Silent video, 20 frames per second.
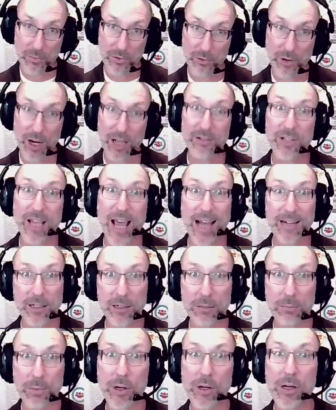
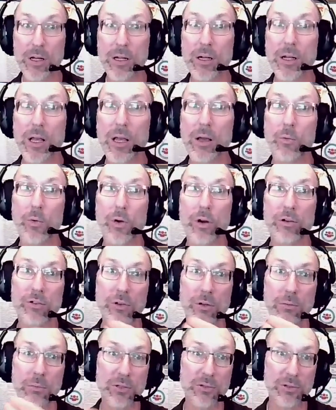transacted upon, and where
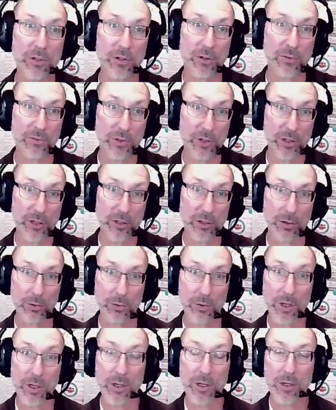it's going to be served
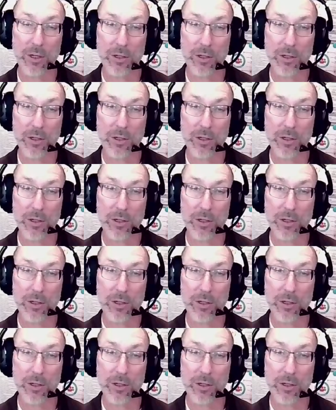to,